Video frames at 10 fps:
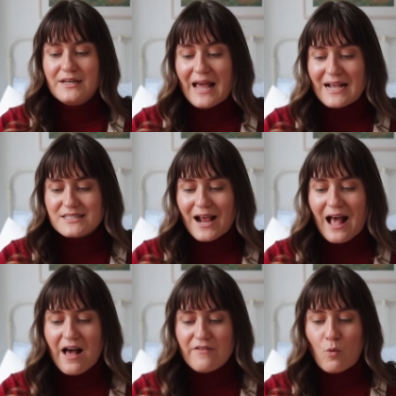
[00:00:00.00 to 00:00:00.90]
Next, I
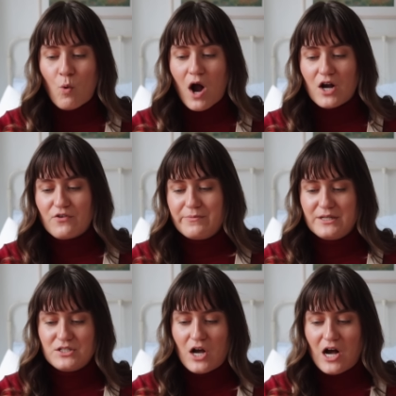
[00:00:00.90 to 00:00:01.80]
have Walk from
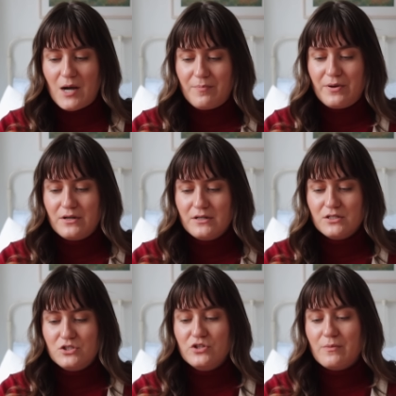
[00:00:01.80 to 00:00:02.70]
the Top
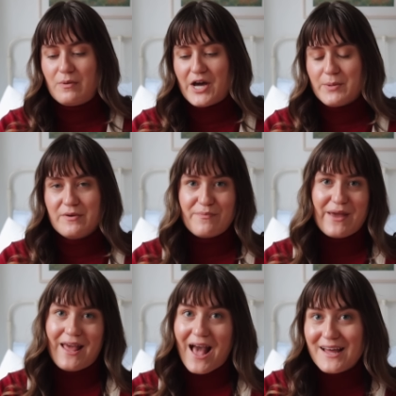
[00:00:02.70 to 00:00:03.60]
to the bottom of
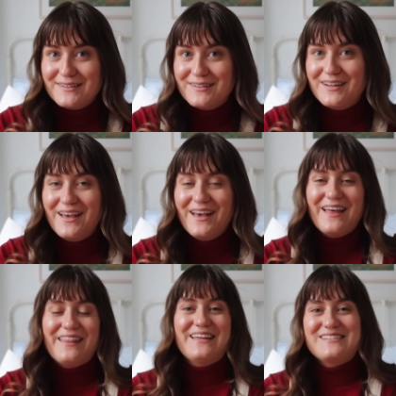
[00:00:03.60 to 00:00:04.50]
Manhattan.
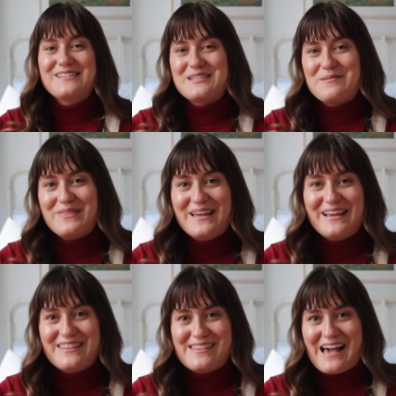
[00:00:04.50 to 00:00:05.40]
This is
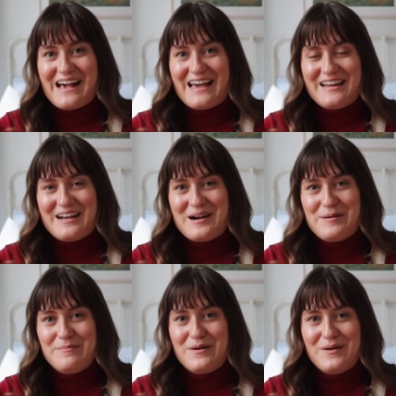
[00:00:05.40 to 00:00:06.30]
something that
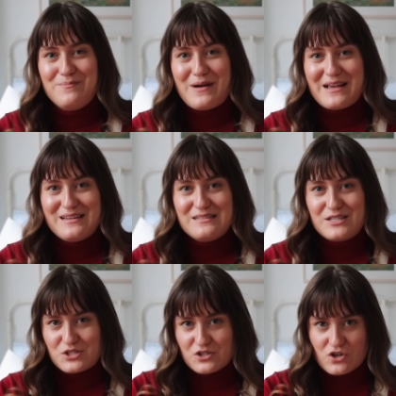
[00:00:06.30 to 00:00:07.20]
um, my
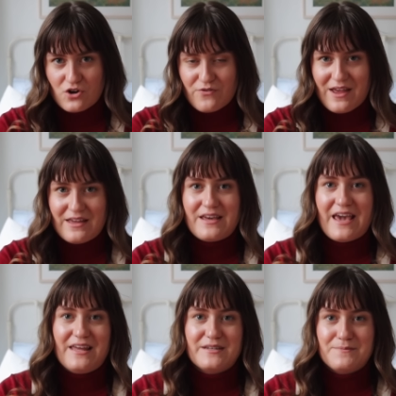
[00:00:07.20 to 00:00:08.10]
sister's girlfriend
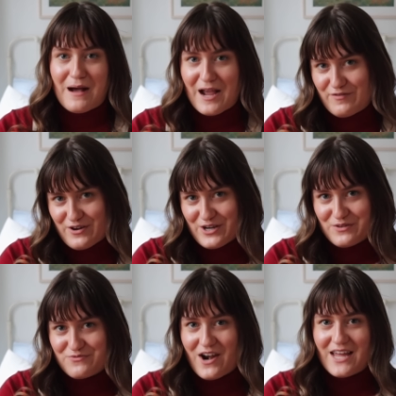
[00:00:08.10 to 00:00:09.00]
and my very
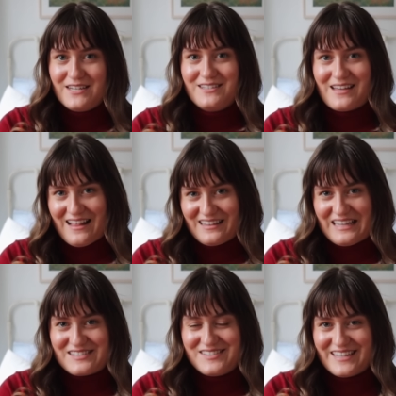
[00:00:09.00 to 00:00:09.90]
good friend
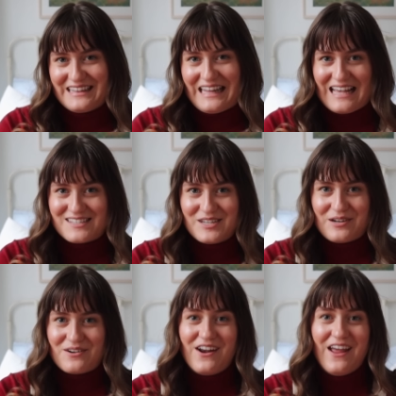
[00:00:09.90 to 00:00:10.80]
Ellis did last
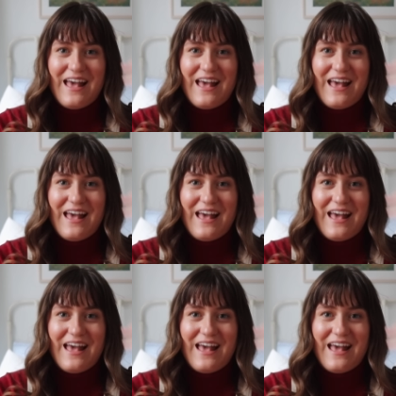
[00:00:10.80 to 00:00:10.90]
year